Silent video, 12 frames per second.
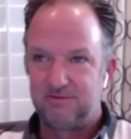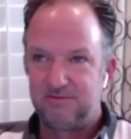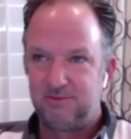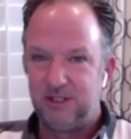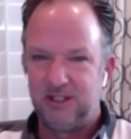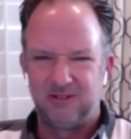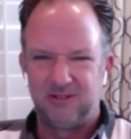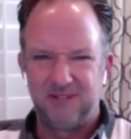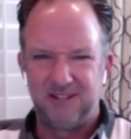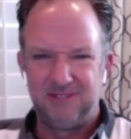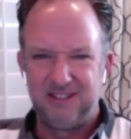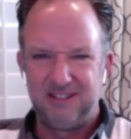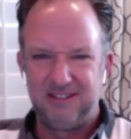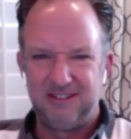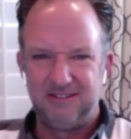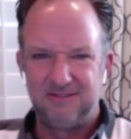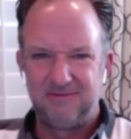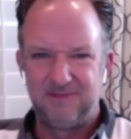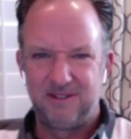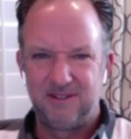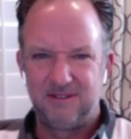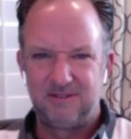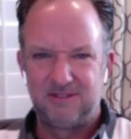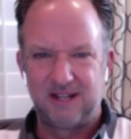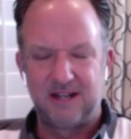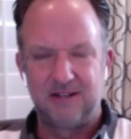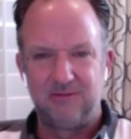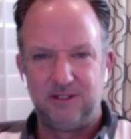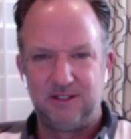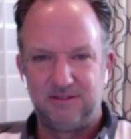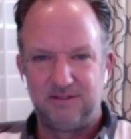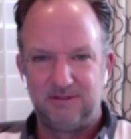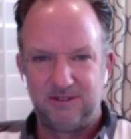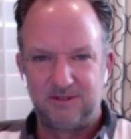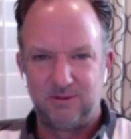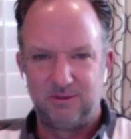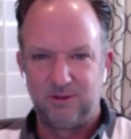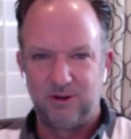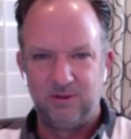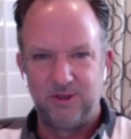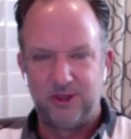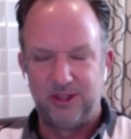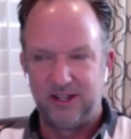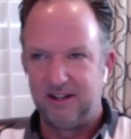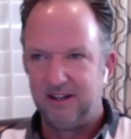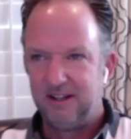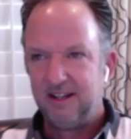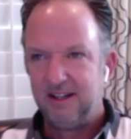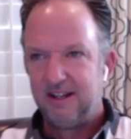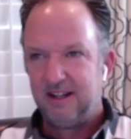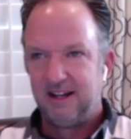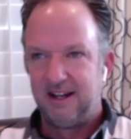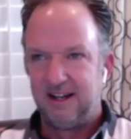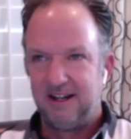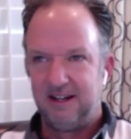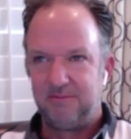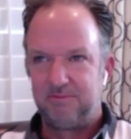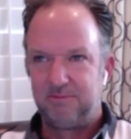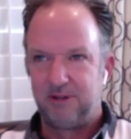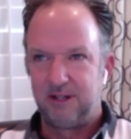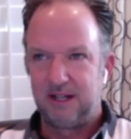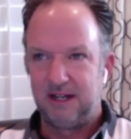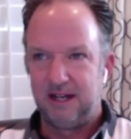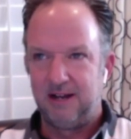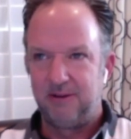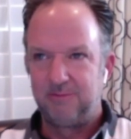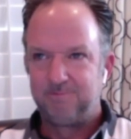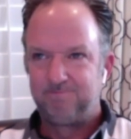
week or maybe the second week of this whole COVID thing uh, breaking out,